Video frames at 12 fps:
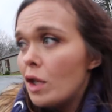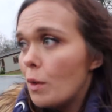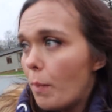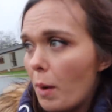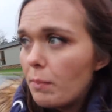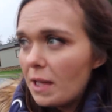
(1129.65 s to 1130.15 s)
the
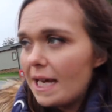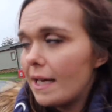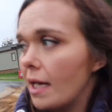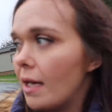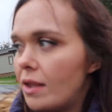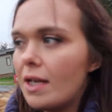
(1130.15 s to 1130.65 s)

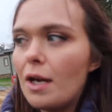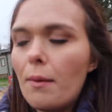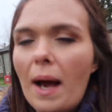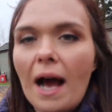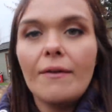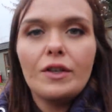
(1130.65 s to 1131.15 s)
public. They
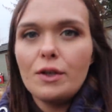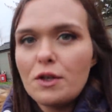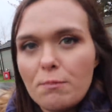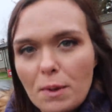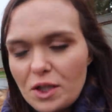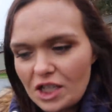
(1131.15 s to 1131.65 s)
don't have
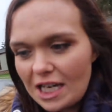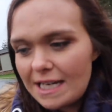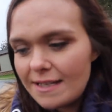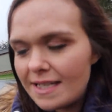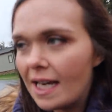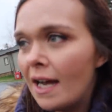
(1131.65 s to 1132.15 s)
huge
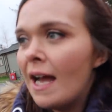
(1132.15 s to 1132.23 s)
budgets